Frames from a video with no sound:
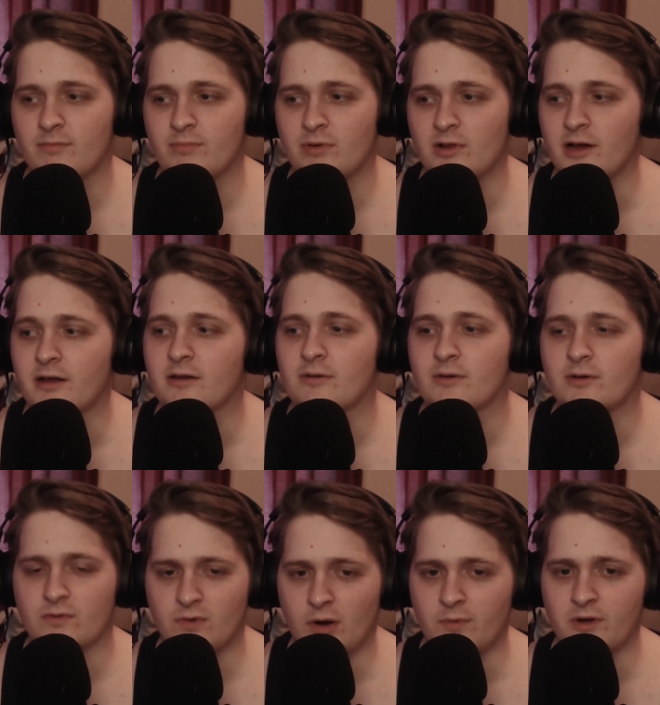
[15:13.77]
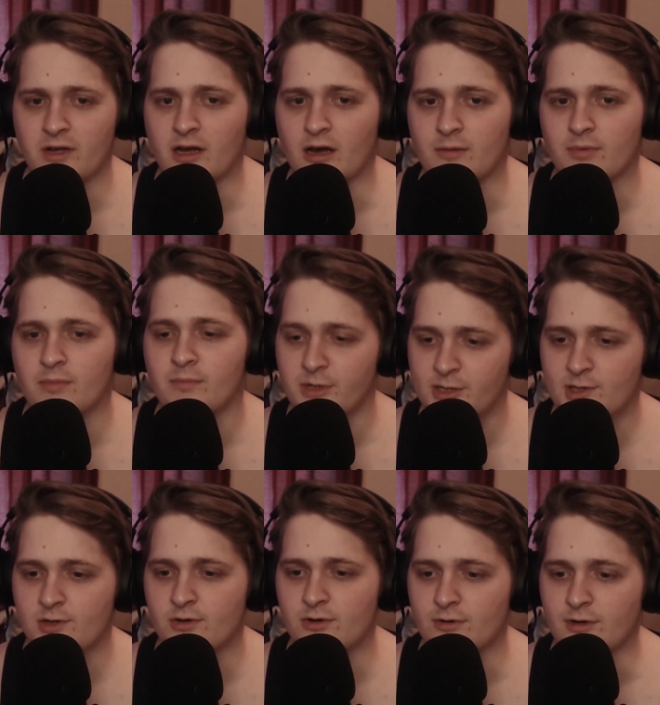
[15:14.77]
like growing up,
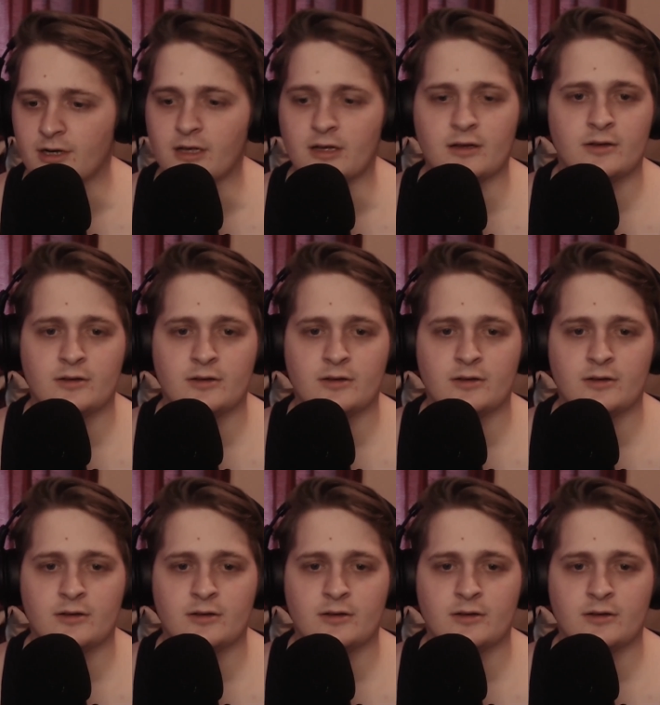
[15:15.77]
maturing.